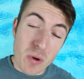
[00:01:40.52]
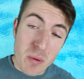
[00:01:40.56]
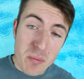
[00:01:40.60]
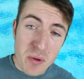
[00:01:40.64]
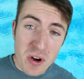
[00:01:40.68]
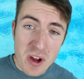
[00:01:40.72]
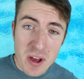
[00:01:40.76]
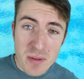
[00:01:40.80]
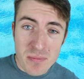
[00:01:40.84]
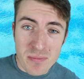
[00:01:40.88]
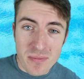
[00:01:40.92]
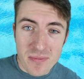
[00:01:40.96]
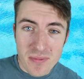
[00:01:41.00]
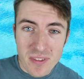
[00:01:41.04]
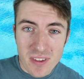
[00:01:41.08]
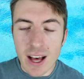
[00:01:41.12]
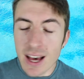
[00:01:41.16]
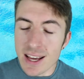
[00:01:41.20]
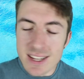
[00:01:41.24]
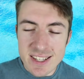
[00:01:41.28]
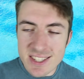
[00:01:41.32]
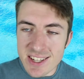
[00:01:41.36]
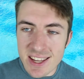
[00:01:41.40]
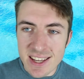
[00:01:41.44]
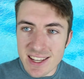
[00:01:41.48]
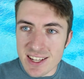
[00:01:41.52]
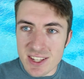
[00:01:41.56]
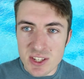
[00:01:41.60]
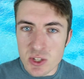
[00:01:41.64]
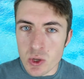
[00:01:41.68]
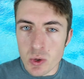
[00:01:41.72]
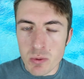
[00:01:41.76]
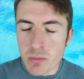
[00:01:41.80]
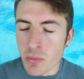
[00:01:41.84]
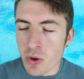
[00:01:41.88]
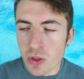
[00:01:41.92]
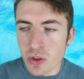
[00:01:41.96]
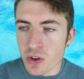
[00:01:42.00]
Remember him? I'd say his
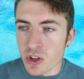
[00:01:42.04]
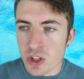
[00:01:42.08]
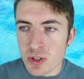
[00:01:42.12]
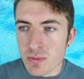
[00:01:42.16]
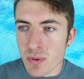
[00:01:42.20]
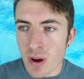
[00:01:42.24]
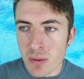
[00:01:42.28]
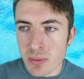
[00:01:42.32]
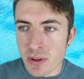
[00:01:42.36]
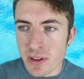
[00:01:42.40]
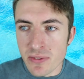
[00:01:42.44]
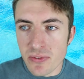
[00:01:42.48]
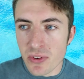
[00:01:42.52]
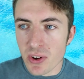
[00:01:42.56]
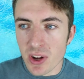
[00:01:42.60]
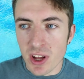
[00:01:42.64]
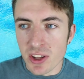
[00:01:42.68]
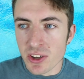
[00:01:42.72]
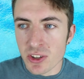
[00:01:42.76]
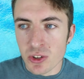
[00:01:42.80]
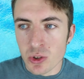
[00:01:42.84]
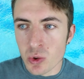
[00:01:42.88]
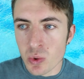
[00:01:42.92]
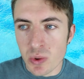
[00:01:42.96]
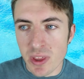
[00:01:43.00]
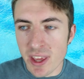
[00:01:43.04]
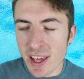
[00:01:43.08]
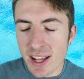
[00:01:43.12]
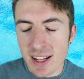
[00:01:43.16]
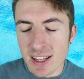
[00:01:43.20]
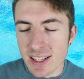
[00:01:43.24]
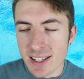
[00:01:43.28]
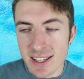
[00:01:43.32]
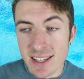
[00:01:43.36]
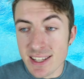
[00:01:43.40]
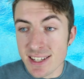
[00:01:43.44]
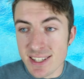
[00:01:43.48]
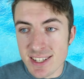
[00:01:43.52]
own mother has probably forgotten who the
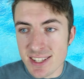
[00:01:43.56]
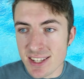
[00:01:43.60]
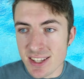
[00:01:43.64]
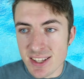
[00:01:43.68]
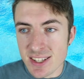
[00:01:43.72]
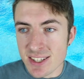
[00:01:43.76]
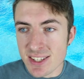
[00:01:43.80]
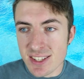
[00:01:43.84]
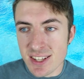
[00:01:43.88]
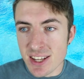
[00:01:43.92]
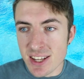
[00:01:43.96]
hell he is at this